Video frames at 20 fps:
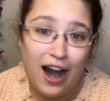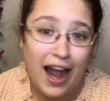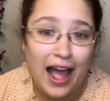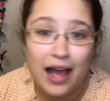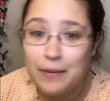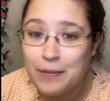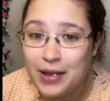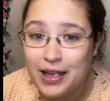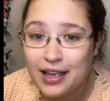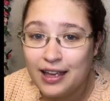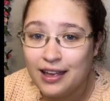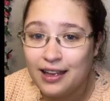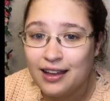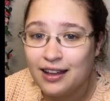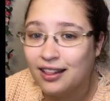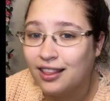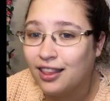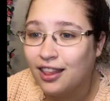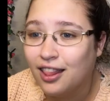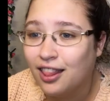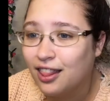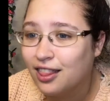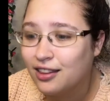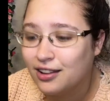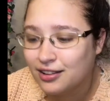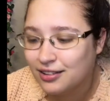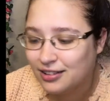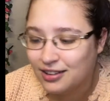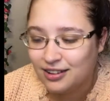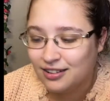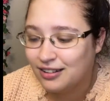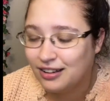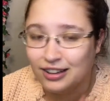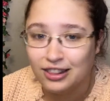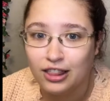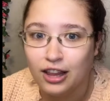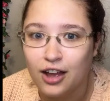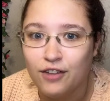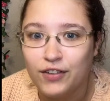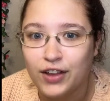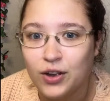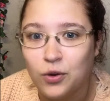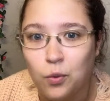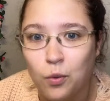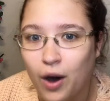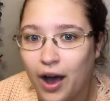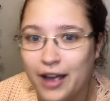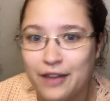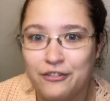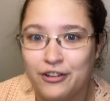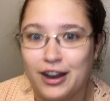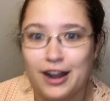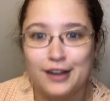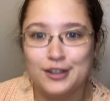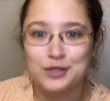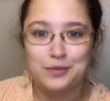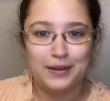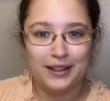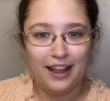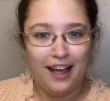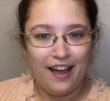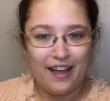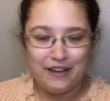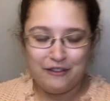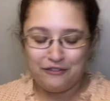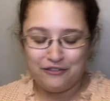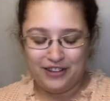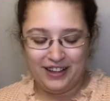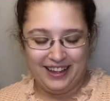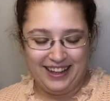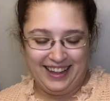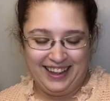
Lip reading: happy, loving wife and husband life.